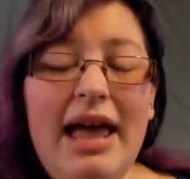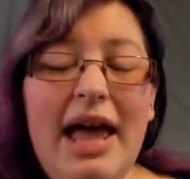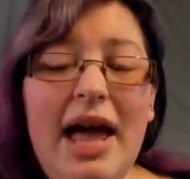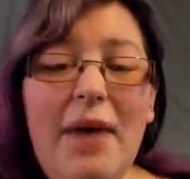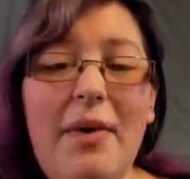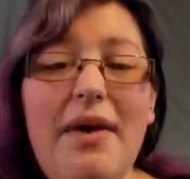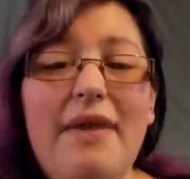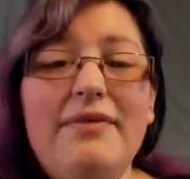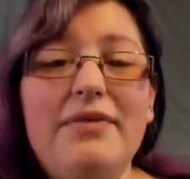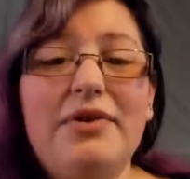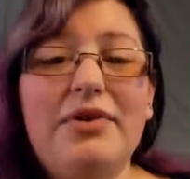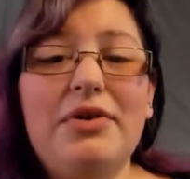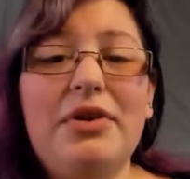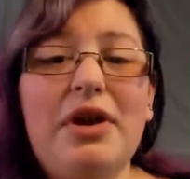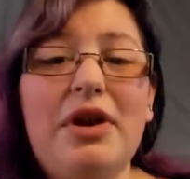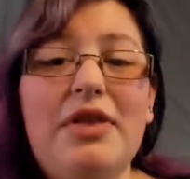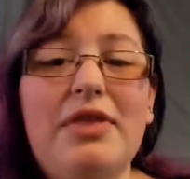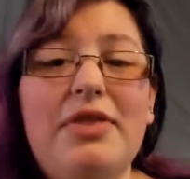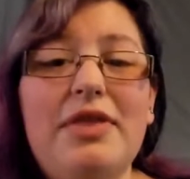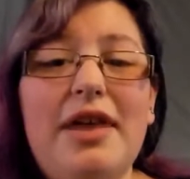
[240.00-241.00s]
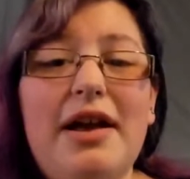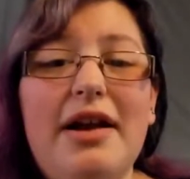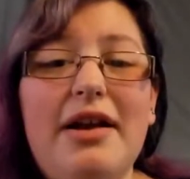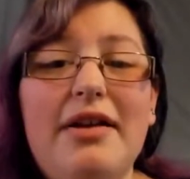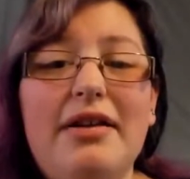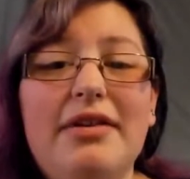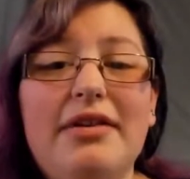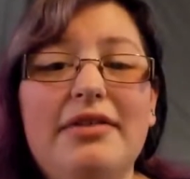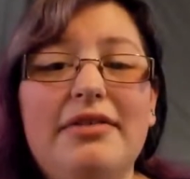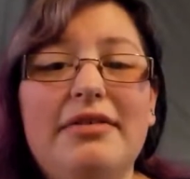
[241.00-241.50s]
However,
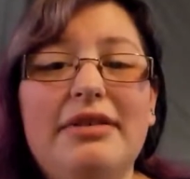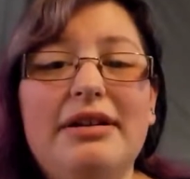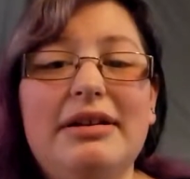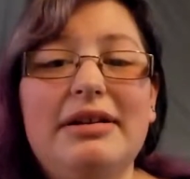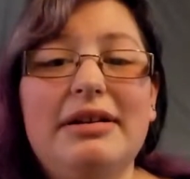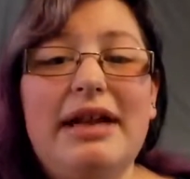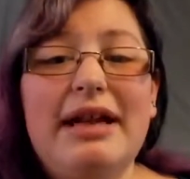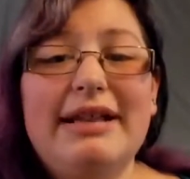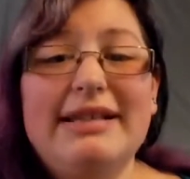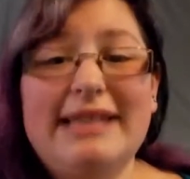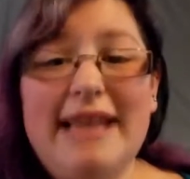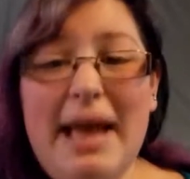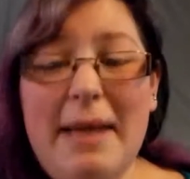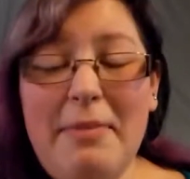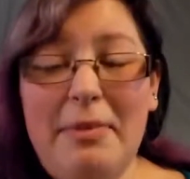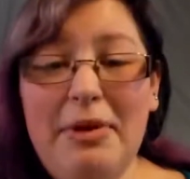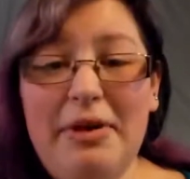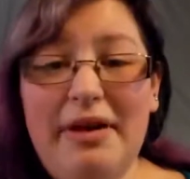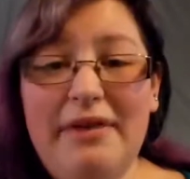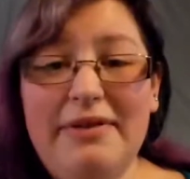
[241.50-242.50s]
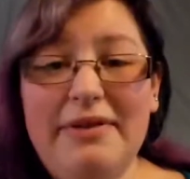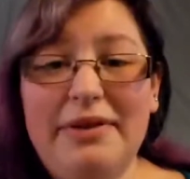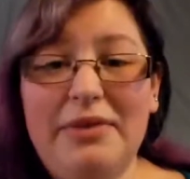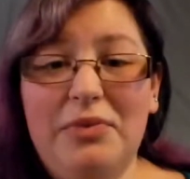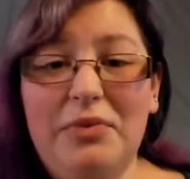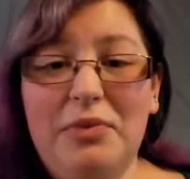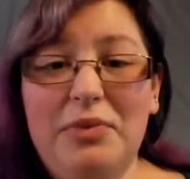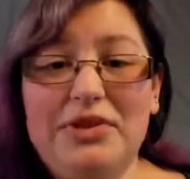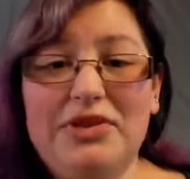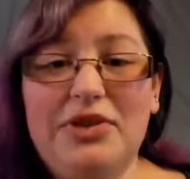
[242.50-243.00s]
their example of
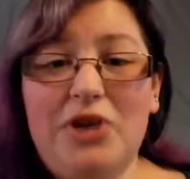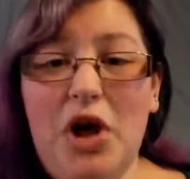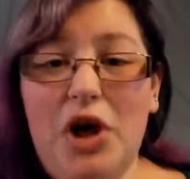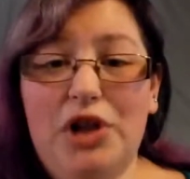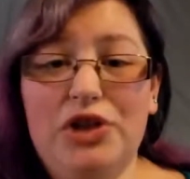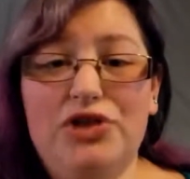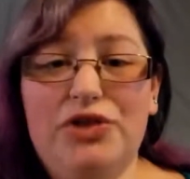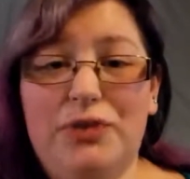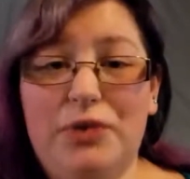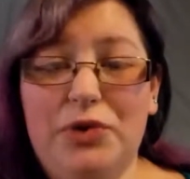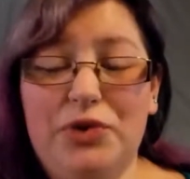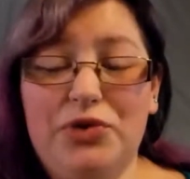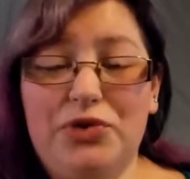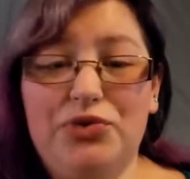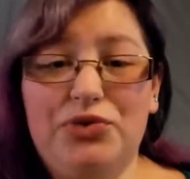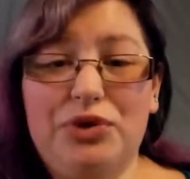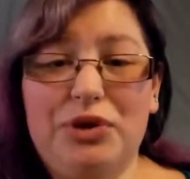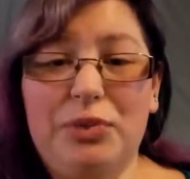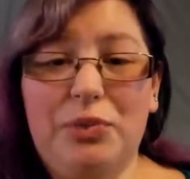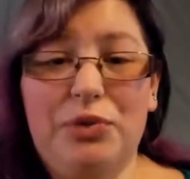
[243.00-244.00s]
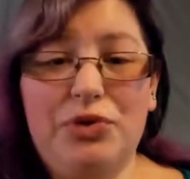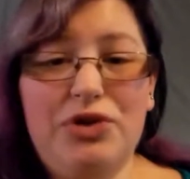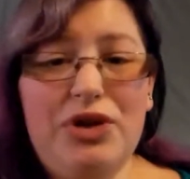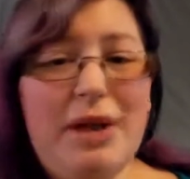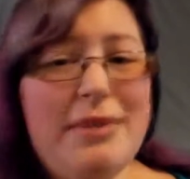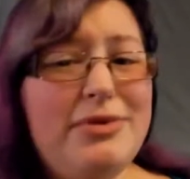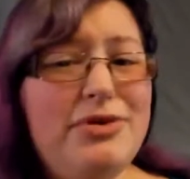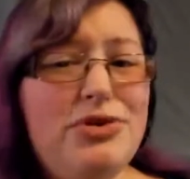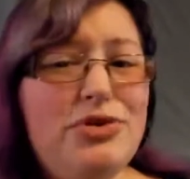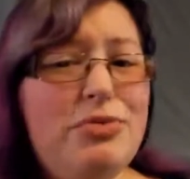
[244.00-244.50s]
it was College of Wizardry, which
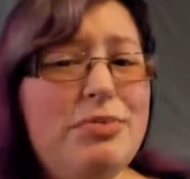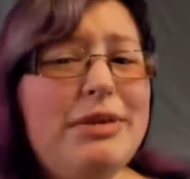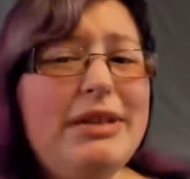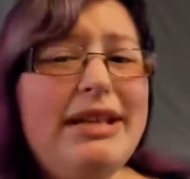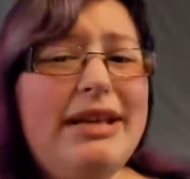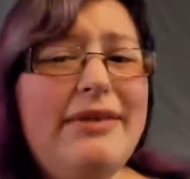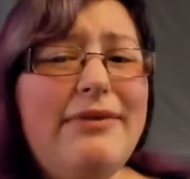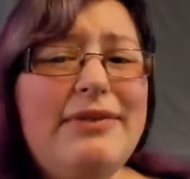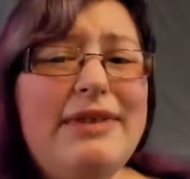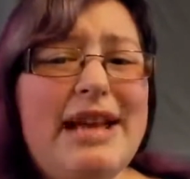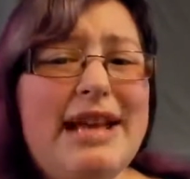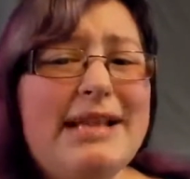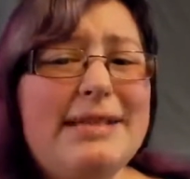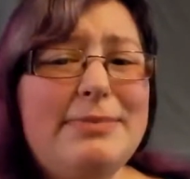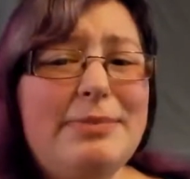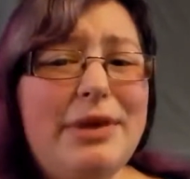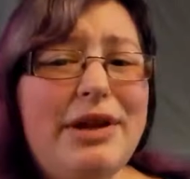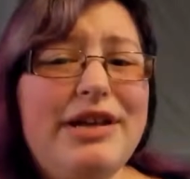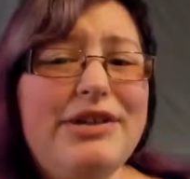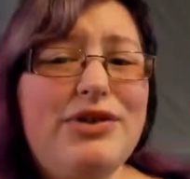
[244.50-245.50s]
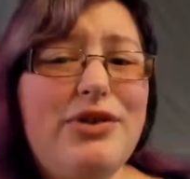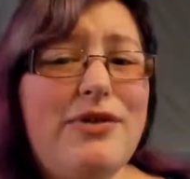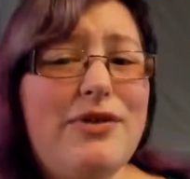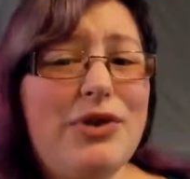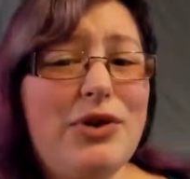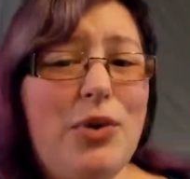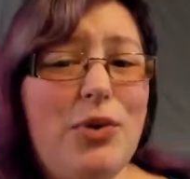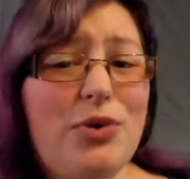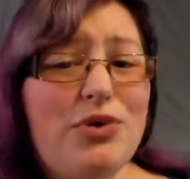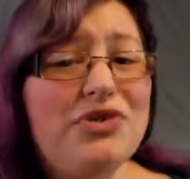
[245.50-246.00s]
I do believe takes place over
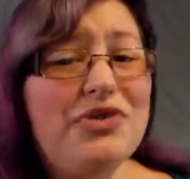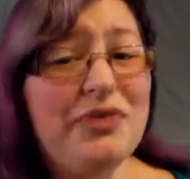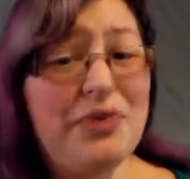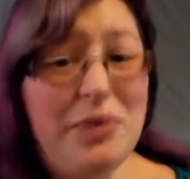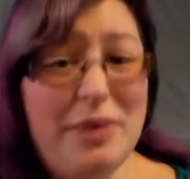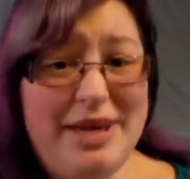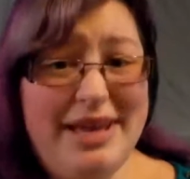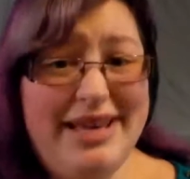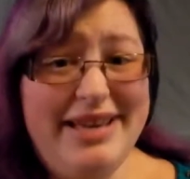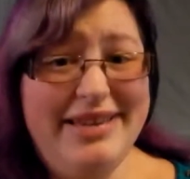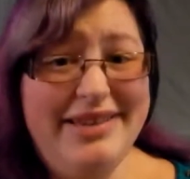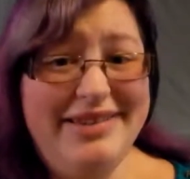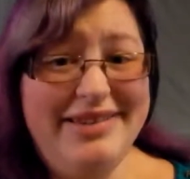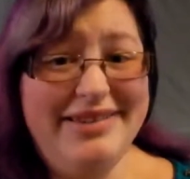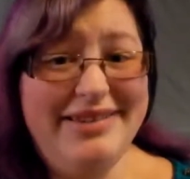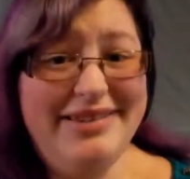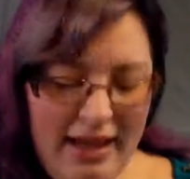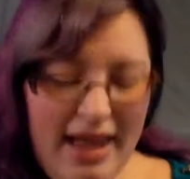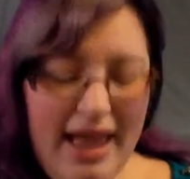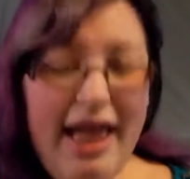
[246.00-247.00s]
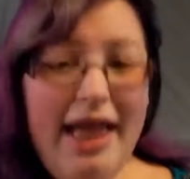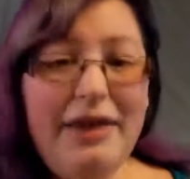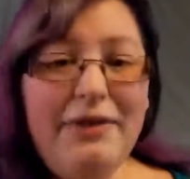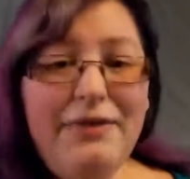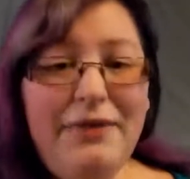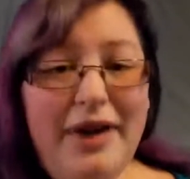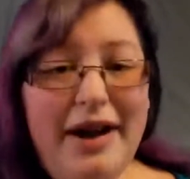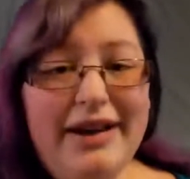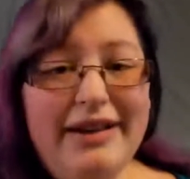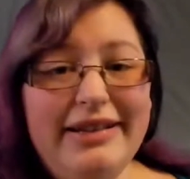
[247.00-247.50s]
the course of a week.
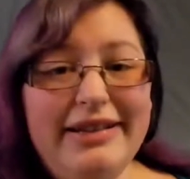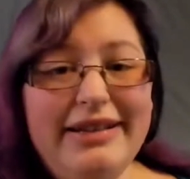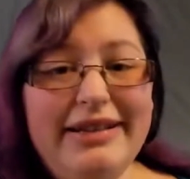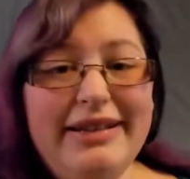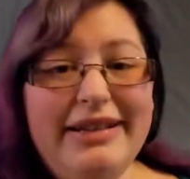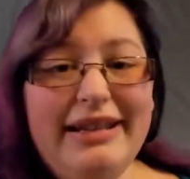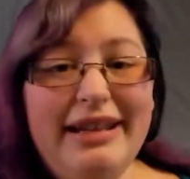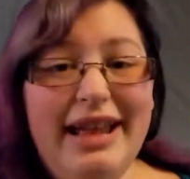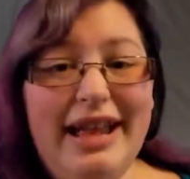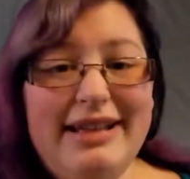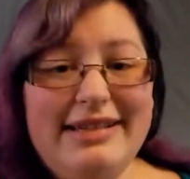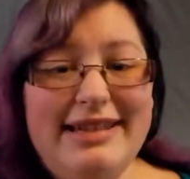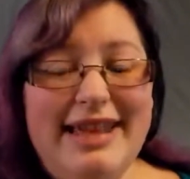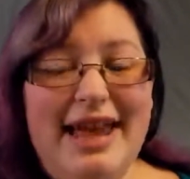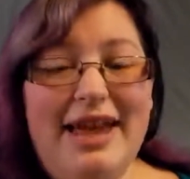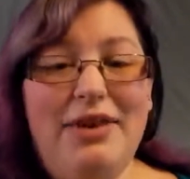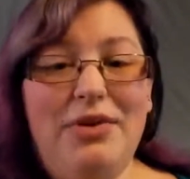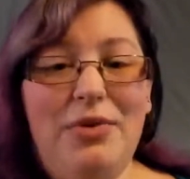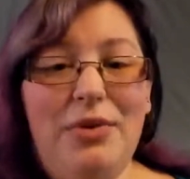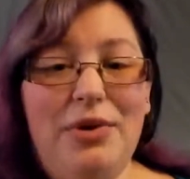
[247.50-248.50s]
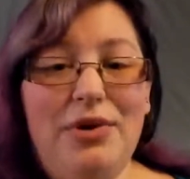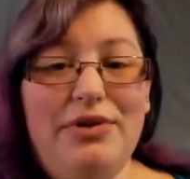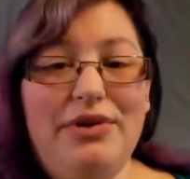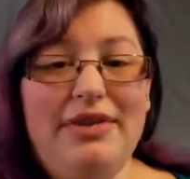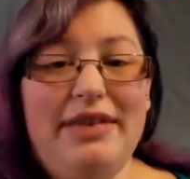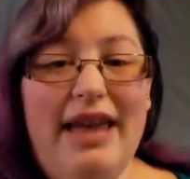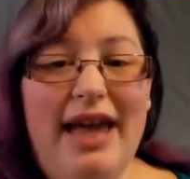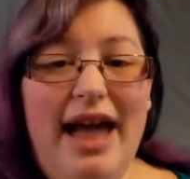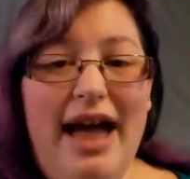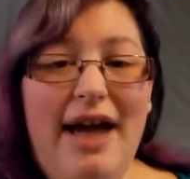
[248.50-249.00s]
And finally, the last category
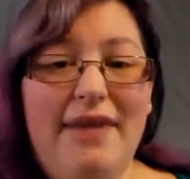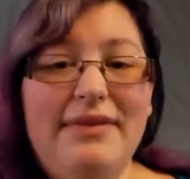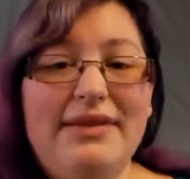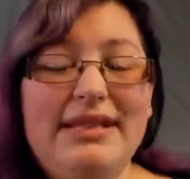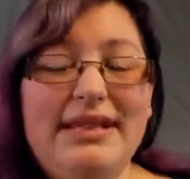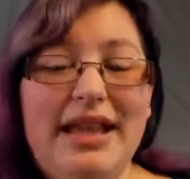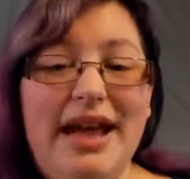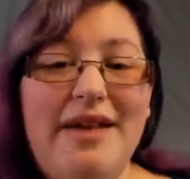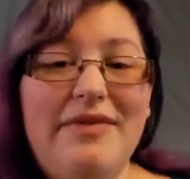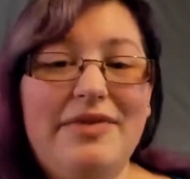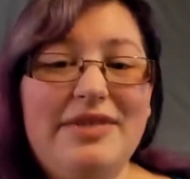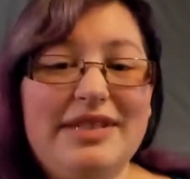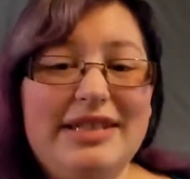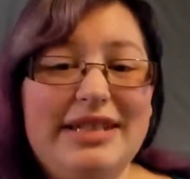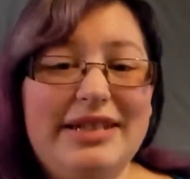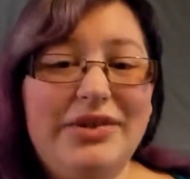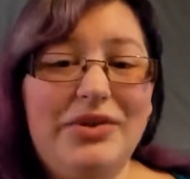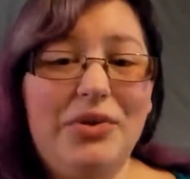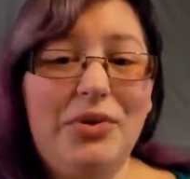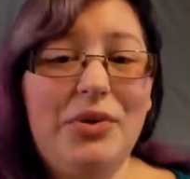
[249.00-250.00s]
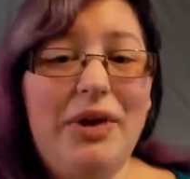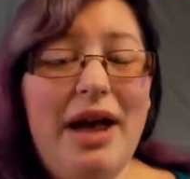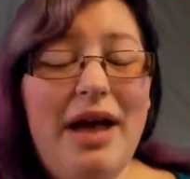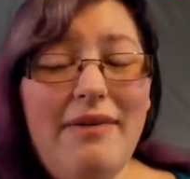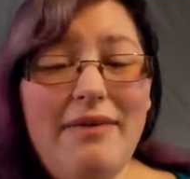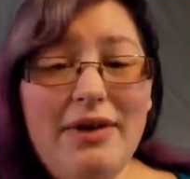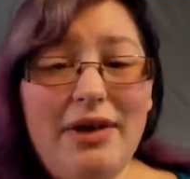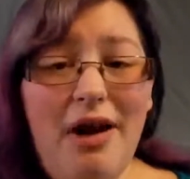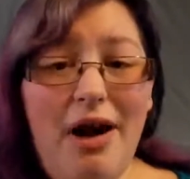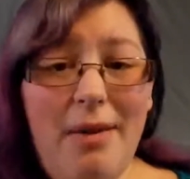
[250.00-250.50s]
that they have is lifesteal or
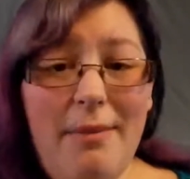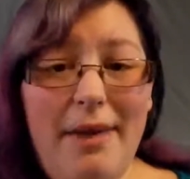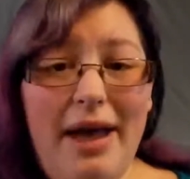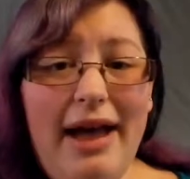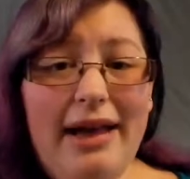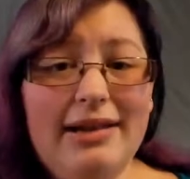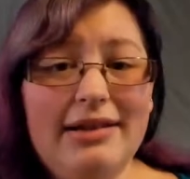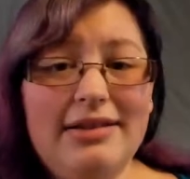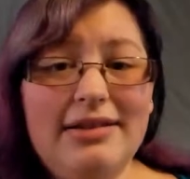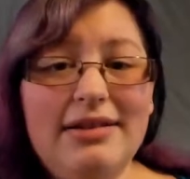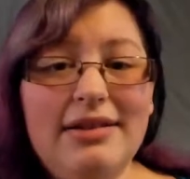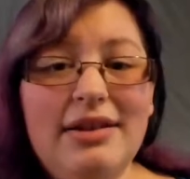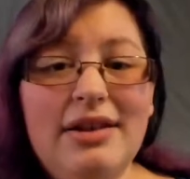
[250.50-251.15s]
heavy combat.